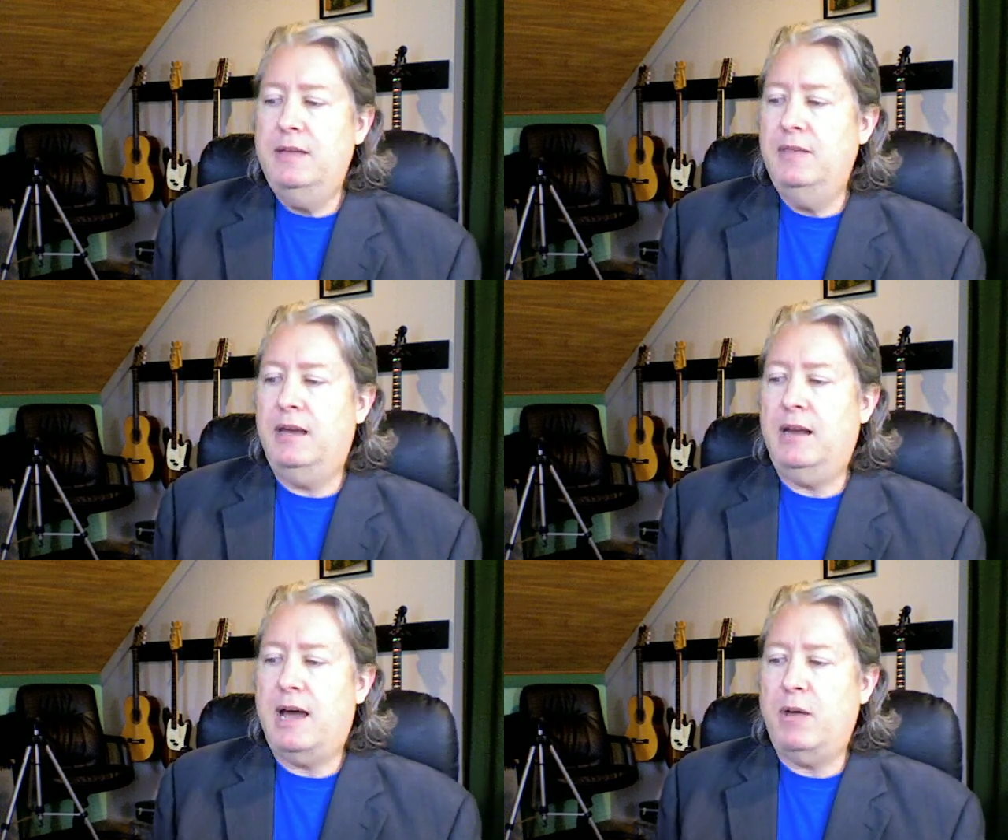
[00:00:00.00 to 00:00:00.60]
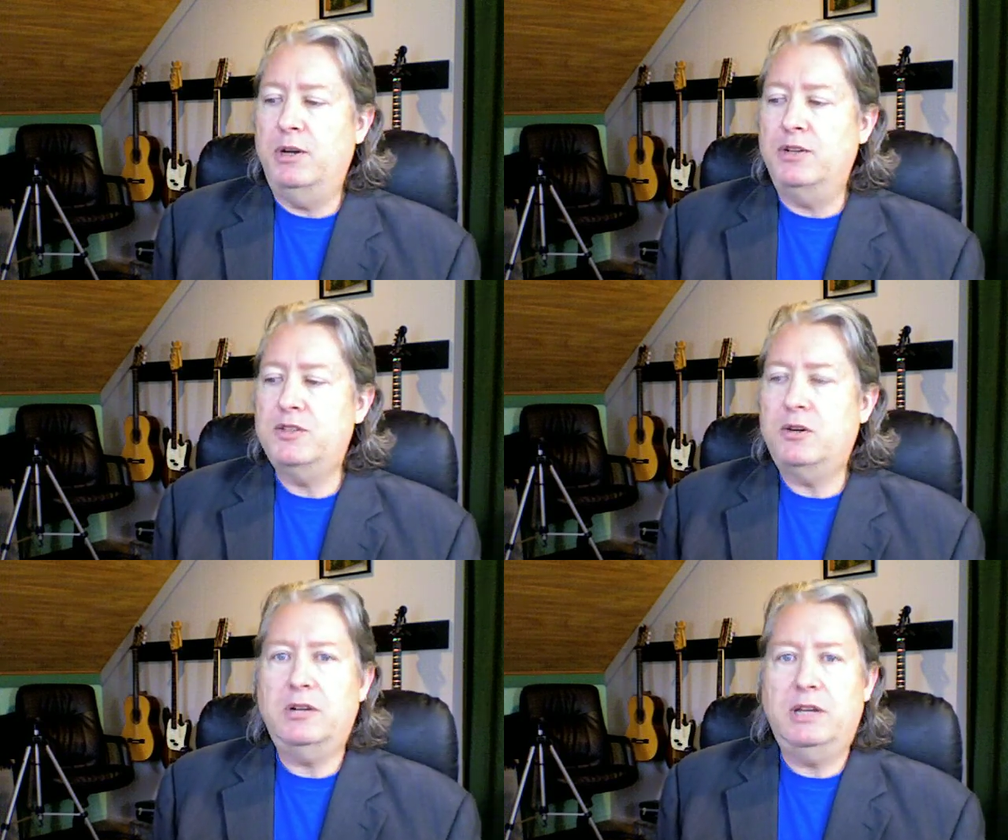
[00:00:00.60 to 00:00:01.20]
that I would
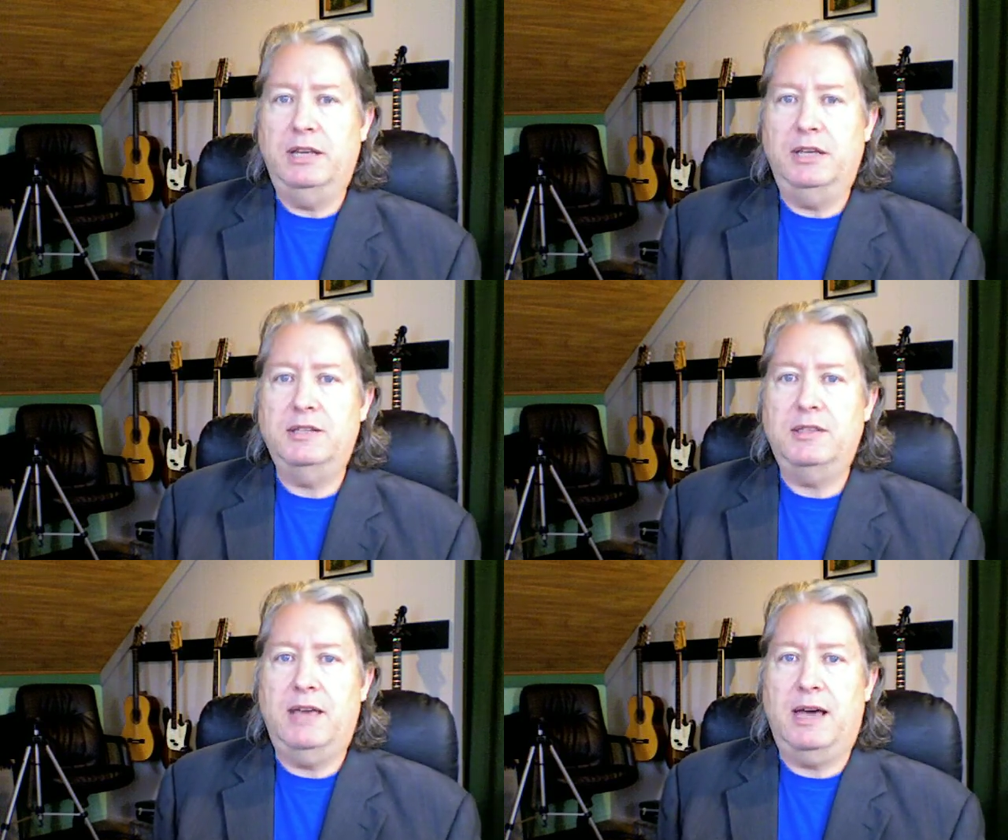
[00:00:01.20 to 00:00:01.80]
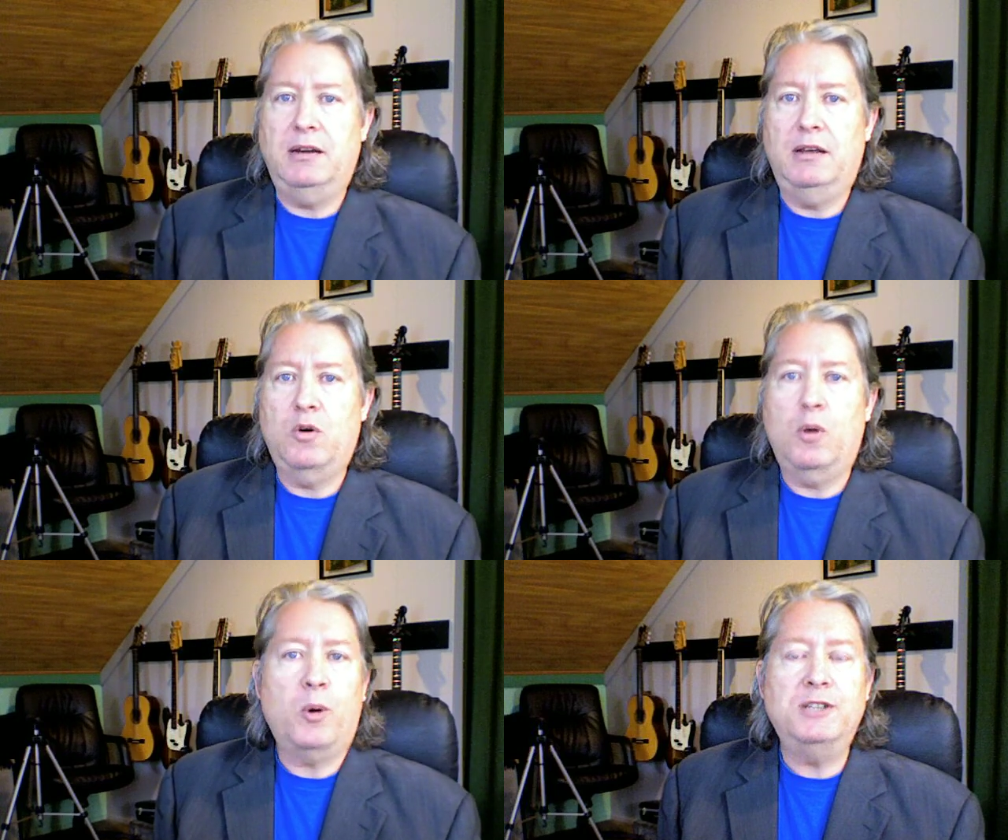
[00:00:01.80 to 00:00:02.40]
assert is that
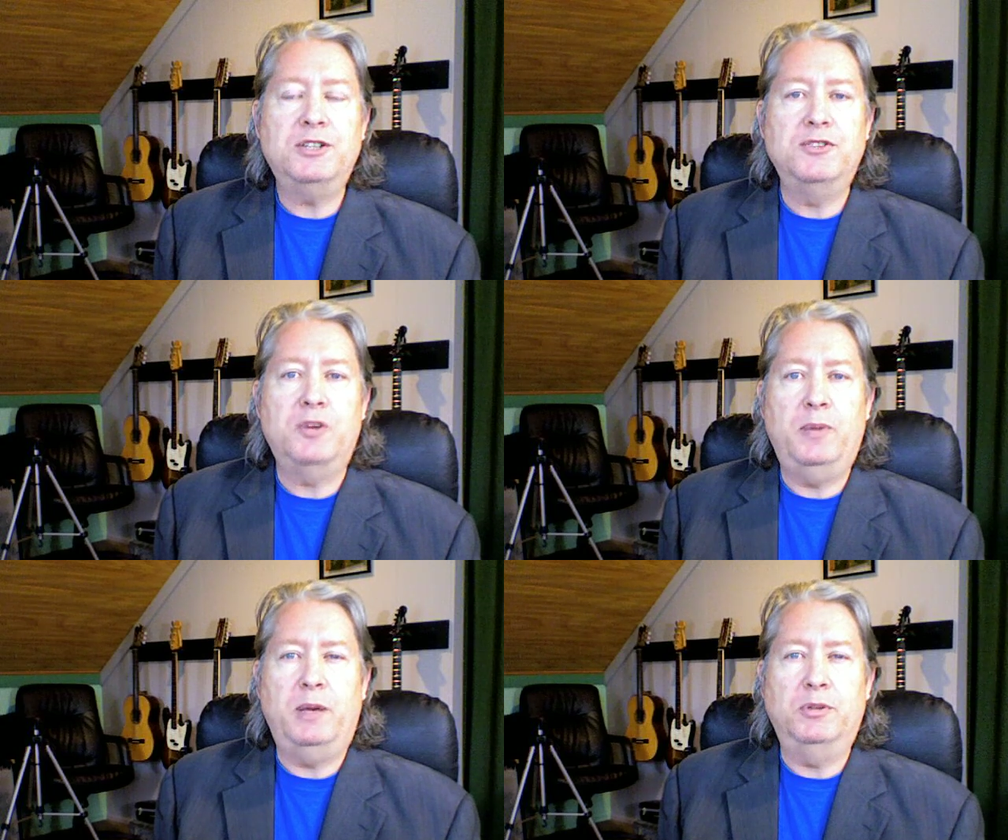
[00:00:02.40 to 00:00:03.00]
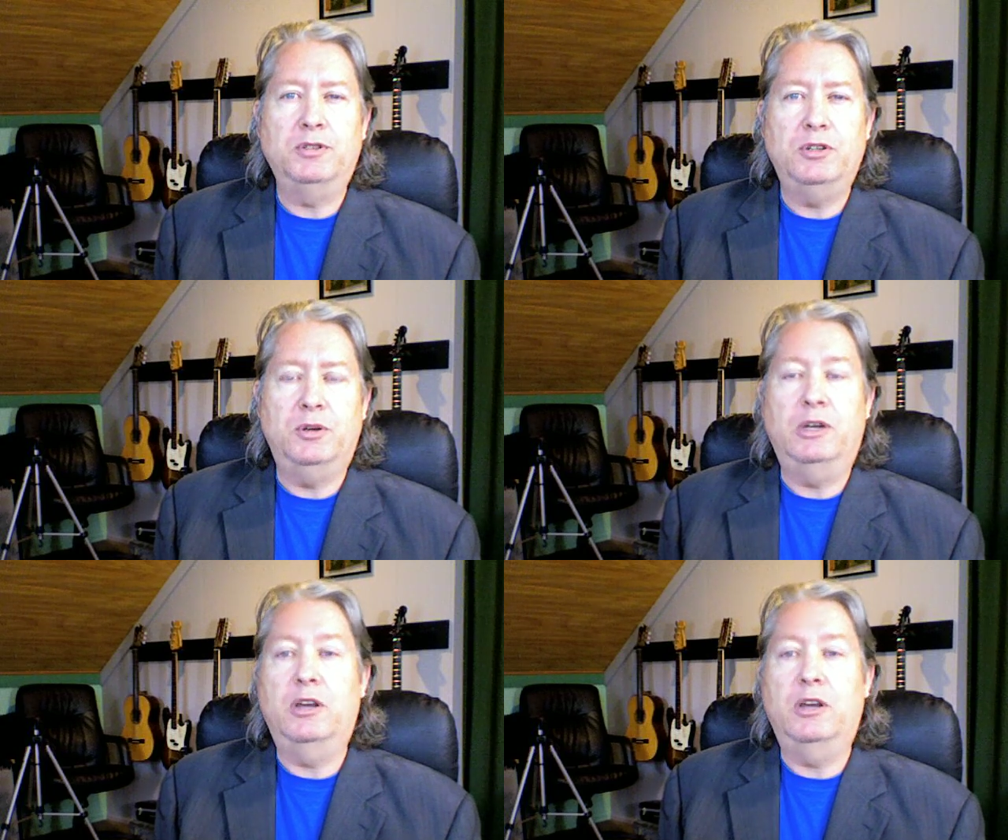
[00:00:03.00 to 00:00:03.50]
corporations are people too.